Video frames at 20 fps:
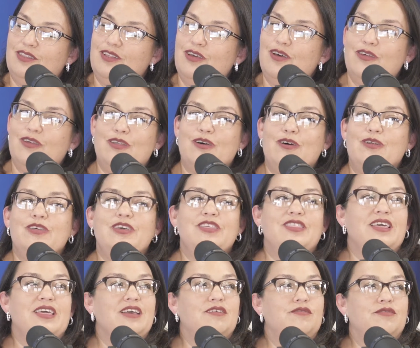The only
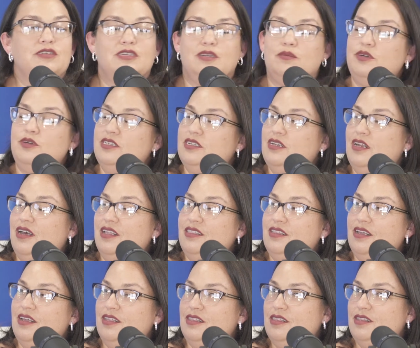thing for some reason
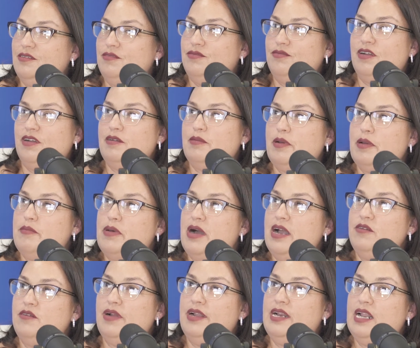on the front of my
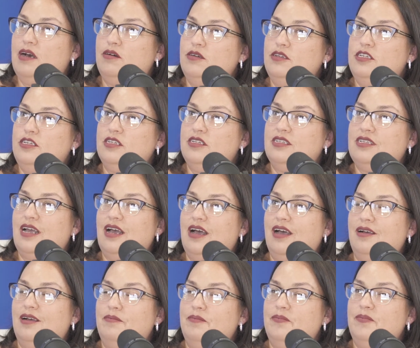mind right now is just,
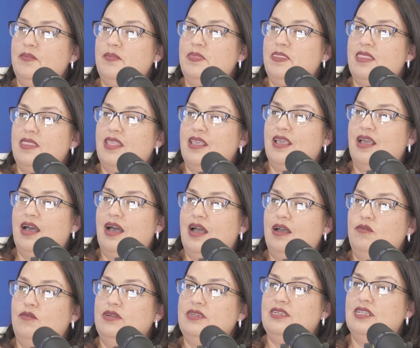
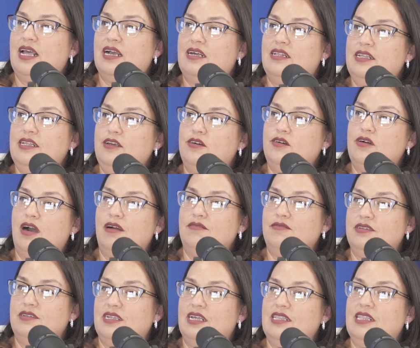I went to that Clio
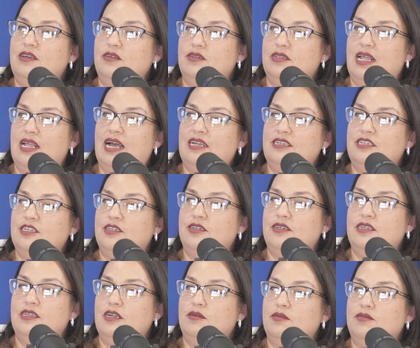conference, I think it was last year
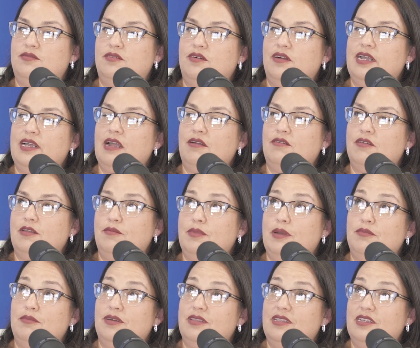or the year before, I can't really
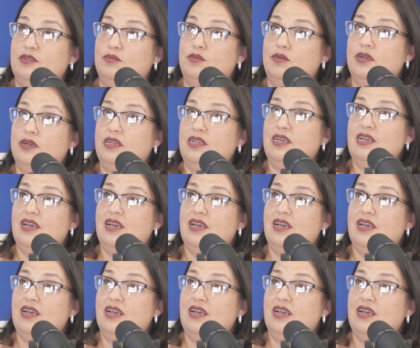remember at this point.